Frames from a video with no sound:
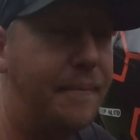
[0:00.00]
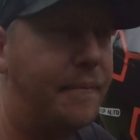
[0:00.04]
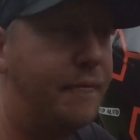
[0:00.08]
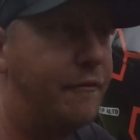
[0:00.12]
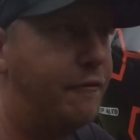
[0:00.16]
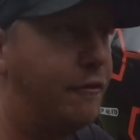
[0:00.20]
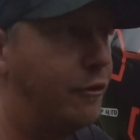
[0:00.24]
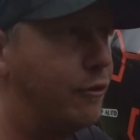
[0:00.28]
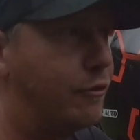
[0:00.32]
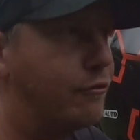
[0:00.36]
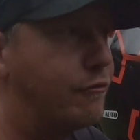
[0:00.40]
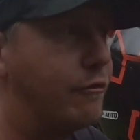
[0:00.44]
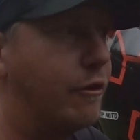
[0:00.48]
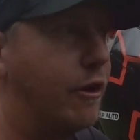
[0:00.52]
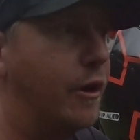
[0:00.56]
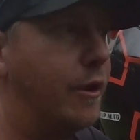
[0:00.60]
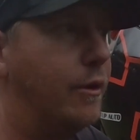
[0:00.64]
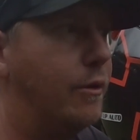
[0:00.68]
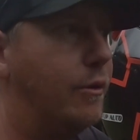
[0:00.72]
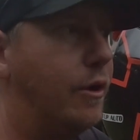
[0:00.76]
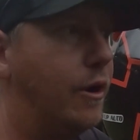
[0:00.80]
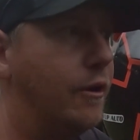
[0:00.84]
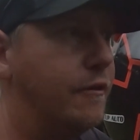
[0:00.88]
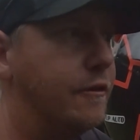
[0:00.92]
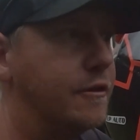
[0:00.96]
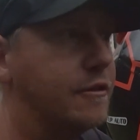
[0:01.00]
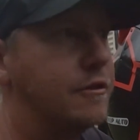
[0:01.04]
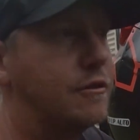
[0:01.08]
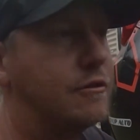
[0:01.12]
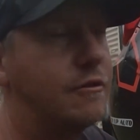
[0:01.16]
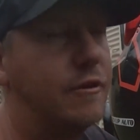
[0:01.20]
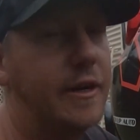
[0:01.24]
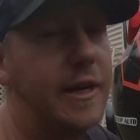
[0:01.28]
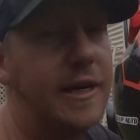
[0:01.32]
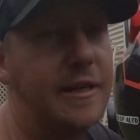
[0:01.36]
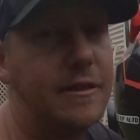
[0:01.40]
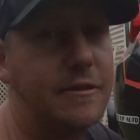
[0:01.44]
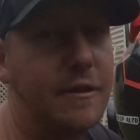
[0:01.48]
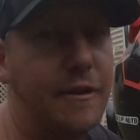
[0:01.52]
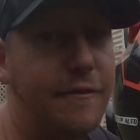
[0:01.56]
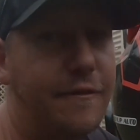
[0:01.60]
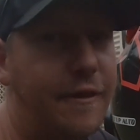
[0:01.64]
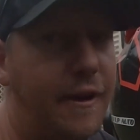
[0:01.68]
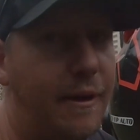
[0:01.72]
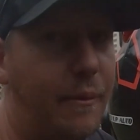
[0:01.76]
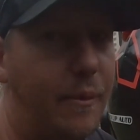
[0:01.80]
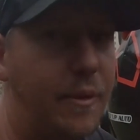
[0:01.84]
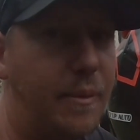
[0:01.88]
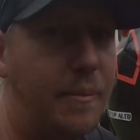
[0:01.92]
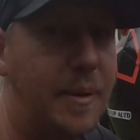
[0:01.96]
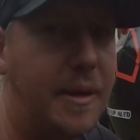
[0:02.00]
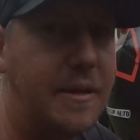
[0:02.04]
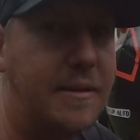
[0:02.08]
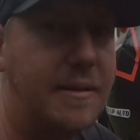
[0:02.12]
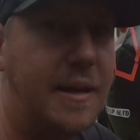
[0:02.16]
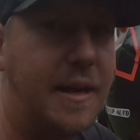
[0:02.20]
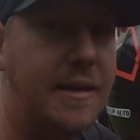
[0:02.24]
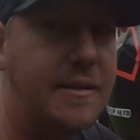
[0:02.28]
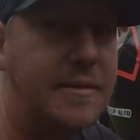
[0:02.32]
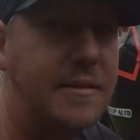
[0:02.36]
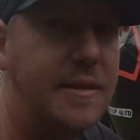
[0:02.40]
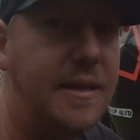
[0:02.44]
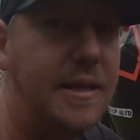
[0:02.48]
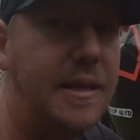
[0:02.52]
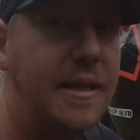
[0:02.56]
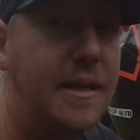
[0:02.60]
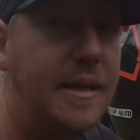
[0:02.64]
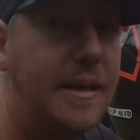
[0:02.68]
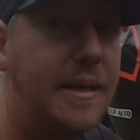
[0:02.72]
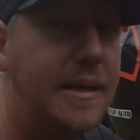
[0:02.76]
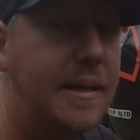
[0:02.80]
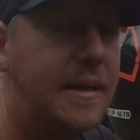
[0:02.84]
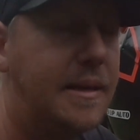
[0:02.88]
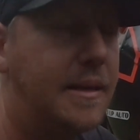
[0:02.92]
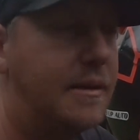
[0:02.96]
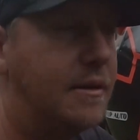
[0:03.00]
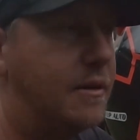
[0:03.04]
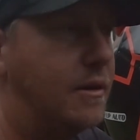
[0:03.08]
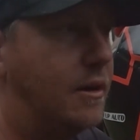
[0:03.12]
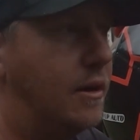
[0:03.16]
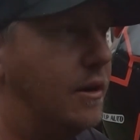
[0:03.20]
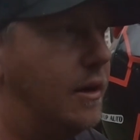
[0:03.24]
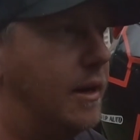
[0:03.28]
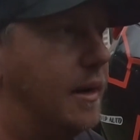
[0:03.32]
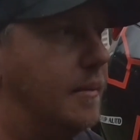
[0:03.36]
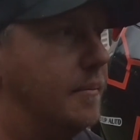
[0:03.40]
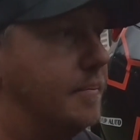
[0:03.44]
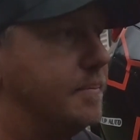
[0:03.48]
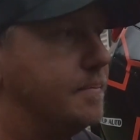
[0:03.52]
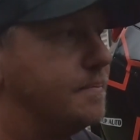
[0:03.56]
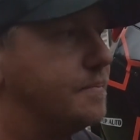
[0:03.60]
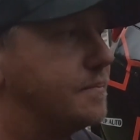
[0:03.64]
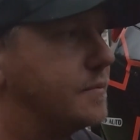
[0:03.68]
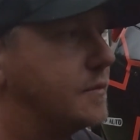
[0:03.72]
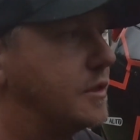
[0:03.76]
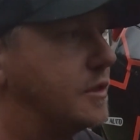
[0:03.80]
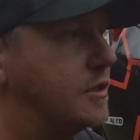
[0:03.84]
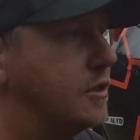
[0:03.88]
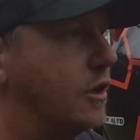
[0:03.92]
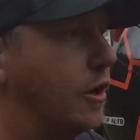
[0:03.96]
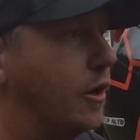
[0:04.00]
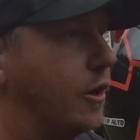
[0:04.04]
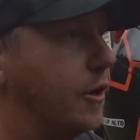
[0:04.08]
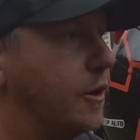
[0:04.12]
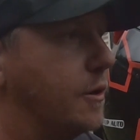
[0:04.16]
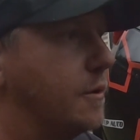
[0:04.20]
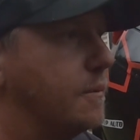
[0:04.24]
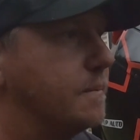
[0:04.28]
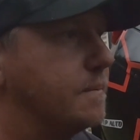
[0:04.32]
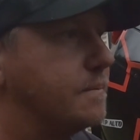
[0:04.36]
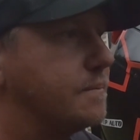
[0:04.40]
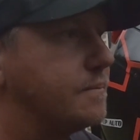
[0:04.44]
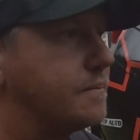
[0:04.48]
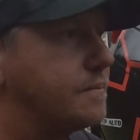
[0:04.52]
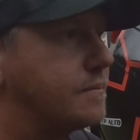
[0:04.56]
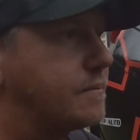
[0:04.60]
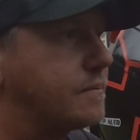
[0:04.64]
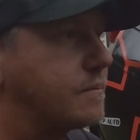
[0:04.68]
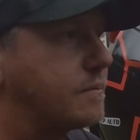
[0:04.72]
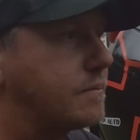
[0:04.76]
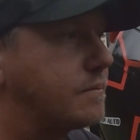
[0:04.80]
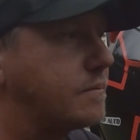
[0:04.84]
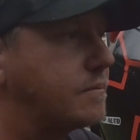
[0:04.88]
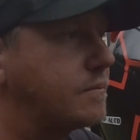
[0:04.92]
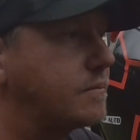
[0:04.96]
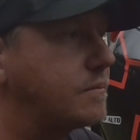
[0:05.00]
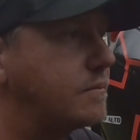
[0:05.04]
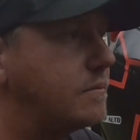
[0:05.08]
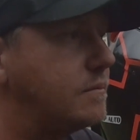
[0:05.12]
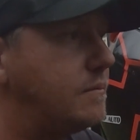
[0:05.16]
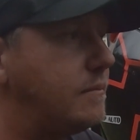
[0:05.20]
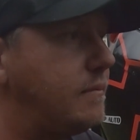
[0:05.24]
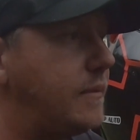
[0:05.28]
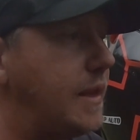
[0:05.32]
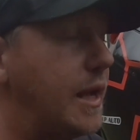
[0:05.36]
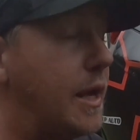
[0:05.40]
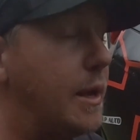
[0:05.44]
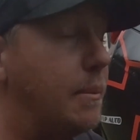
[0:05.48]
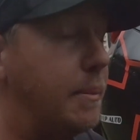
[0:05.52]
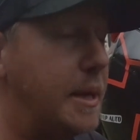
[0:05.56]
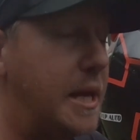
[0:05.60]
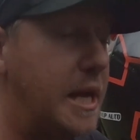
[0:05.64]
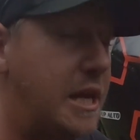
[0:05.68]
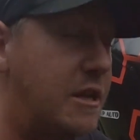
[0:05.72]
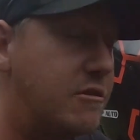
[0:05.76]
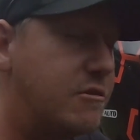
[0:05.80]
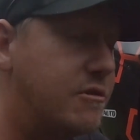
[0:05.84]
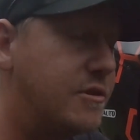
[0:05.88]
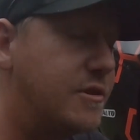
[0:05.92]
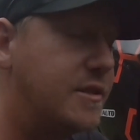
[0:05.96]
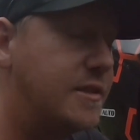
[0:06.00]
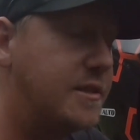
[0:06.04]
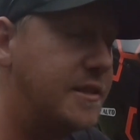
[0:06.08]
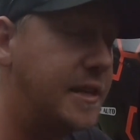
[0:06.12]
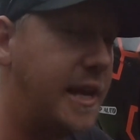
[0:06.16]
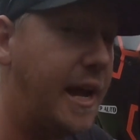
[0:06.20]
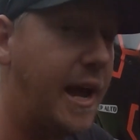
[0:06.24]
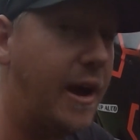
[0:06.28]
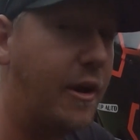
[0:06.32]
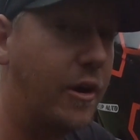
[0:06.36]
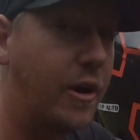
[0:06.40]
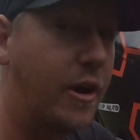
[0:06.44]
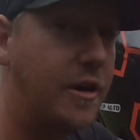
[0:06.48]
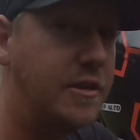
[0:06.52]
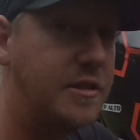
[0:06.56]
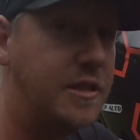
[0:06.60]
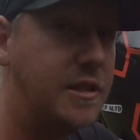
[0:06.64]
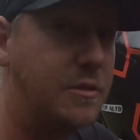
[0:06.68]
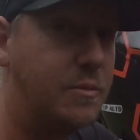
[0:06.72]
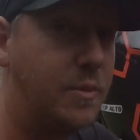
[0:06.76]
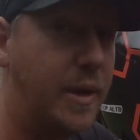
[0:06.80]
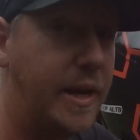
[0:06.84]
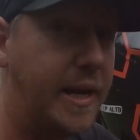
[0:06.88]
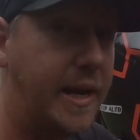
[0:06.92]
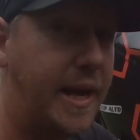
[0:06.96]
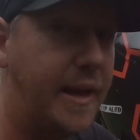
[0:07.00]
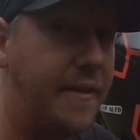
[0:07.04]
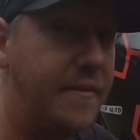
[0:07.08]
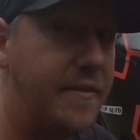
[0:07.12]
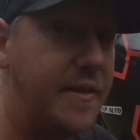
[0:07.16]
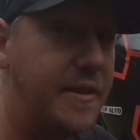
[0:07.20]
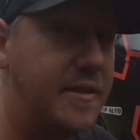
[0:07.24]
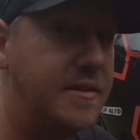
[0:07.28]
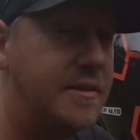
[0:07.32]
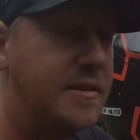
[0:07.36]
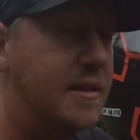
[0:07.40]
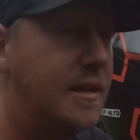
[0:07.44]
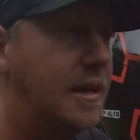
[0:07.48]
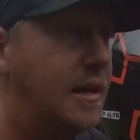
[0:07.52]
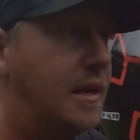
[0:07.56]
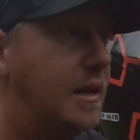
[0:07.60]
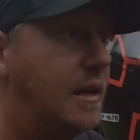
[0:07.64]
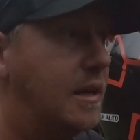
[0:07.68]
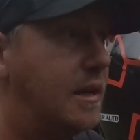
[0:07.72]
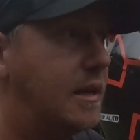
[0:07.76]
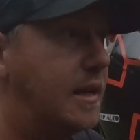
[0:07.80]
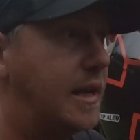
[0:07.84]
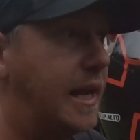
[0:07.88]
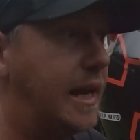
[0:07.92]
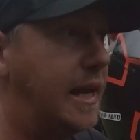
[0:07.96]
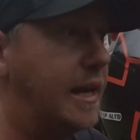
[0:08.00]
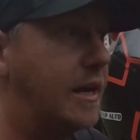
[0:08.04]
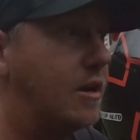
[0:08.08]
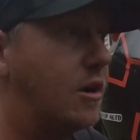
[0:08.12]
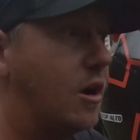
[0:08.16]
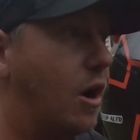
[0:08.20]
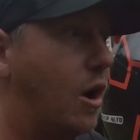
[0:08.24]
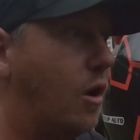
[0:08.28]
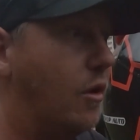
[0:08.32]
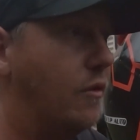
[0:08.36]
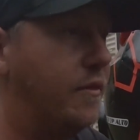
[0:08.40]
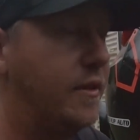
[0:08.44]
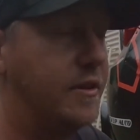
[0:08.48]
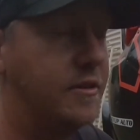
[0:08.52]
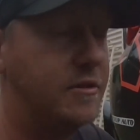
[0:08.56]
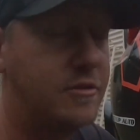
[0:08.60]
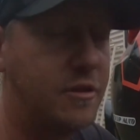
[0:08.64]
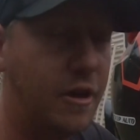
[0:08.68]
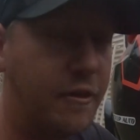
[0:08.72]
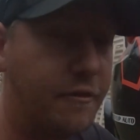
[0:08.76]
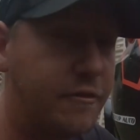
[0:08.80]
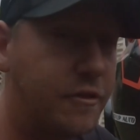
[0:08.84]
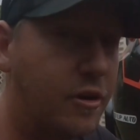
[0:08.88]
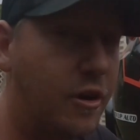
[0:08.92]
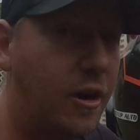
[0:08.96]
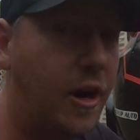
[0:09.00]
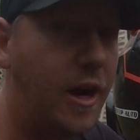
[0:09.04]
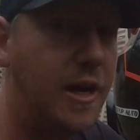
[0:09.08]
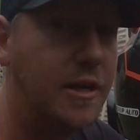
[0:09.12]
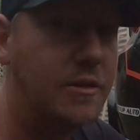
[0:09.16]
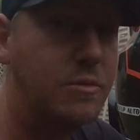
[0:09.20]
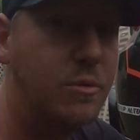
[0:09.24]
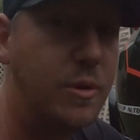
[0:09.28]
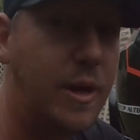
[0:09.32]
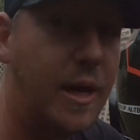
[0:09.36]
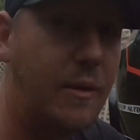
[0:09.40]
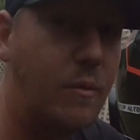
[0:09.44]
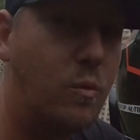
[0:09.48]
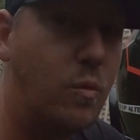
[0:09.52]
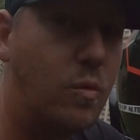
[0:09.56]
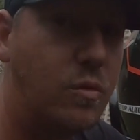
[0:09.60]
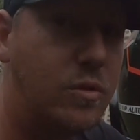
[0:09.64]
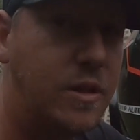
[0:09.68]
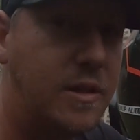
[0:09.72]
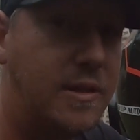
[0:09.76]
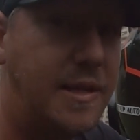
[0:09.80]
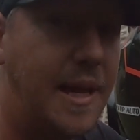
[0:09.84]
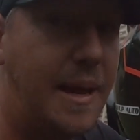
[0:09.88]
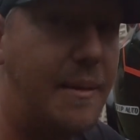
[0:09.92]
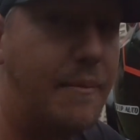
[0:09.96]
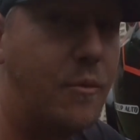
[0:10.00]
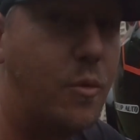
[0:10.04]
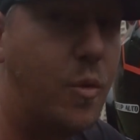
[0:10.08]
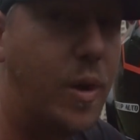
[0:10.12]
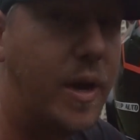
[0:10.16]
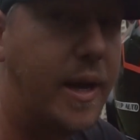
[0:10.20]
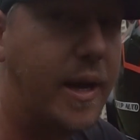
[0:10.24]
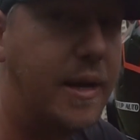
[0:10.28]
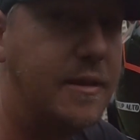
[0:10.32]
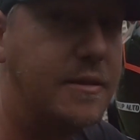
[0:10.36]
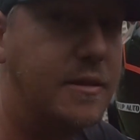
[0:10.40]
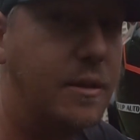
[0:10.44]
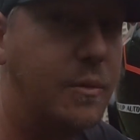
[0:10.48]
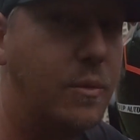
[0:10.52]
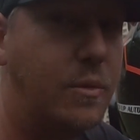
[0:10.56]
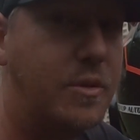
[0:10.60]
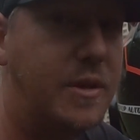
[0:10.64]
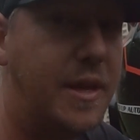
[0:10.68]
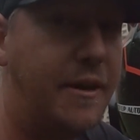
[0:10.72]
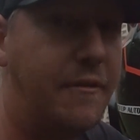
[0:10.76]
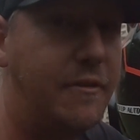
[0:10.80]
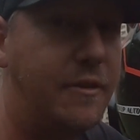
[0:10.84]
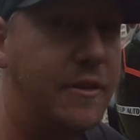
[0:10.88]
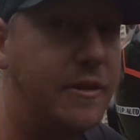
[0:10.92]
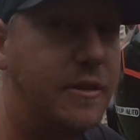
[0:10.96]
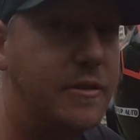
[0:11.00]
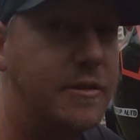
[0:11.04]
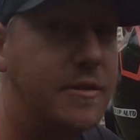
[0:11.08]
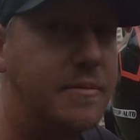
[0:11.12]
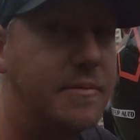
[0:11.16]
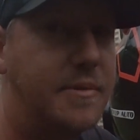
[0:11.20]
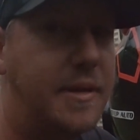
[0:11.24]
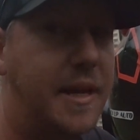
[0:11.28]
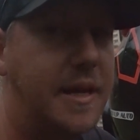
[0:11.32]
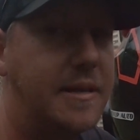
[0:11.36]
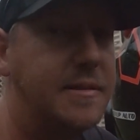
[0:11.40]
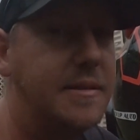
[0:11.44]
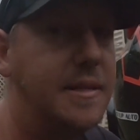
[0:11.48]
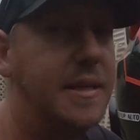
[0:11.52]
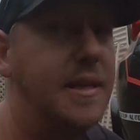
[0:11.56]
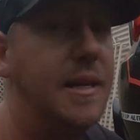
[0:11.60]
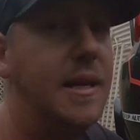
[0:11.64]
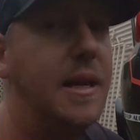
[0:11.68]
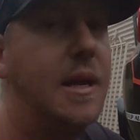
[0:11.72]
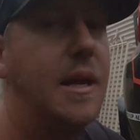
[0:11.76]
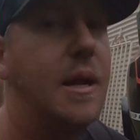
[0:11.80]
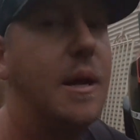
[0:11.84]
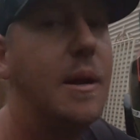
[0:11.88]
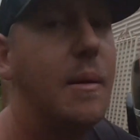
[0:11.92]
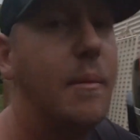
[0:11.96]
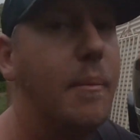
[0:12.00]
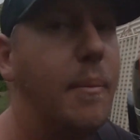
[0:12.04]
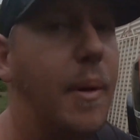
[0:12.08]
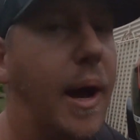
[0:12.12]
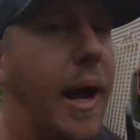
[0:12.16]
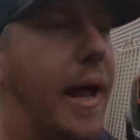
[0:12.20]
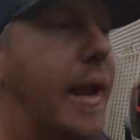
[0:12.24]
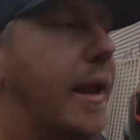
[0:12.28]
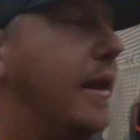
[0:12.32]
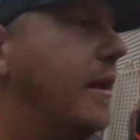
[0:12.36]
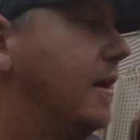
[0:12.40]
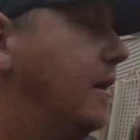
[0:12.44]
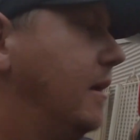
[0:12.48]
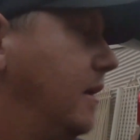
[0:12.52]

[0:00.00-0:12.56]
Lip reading: full throttle on the street so far with a bit of testing. So it'll be interesting to see how it goes this weekend. This getting cold and the soft tyres will get to temp quicker, so we'll definitely do some testing. But